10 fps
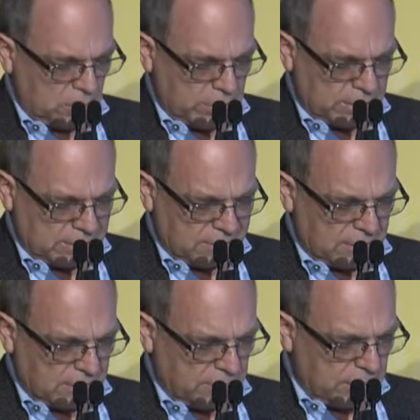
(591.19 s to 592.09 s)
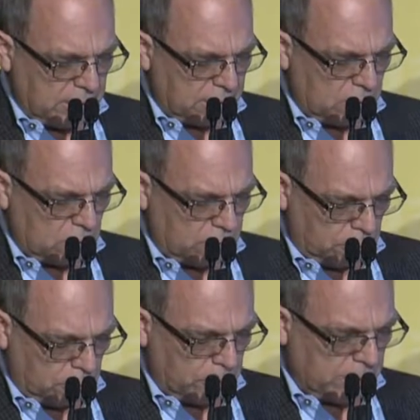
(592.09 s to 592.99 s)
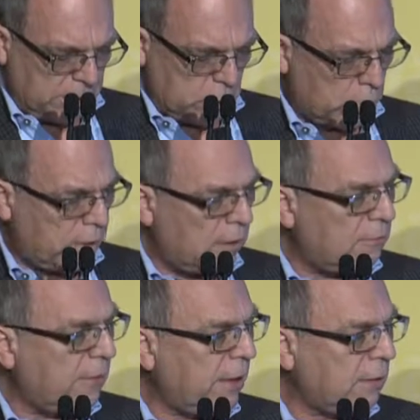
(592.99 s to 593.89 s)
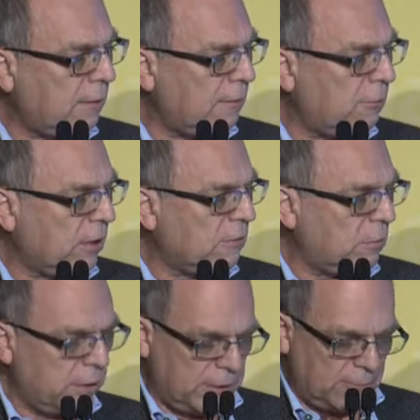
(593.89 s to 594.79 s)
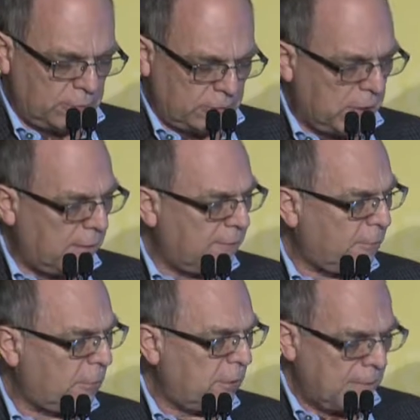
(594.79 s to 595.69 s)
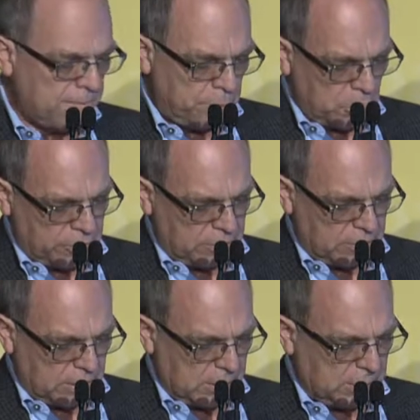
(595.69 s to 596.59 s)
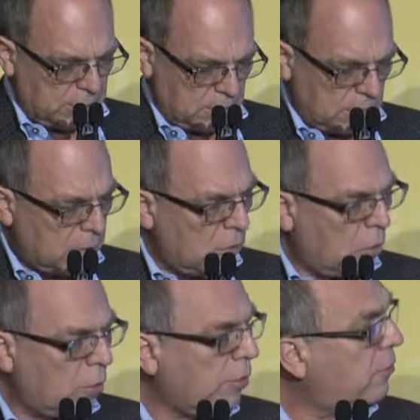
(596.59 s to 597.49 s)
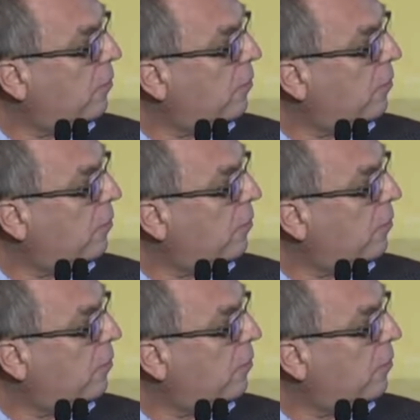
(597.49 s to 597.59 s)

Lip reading: we tested every individual floor to make sure that in fact the flexibility was there for multi-tenant or